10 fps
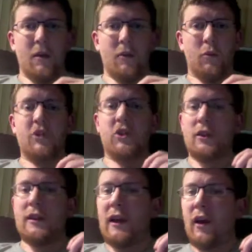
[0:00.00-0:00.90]
Which
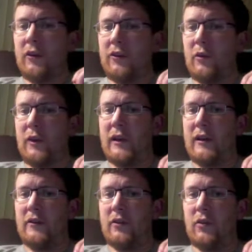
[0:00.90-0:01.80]
could also lead
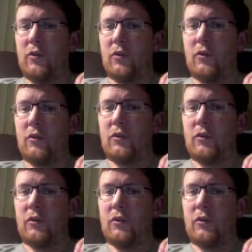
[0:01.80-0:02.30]
into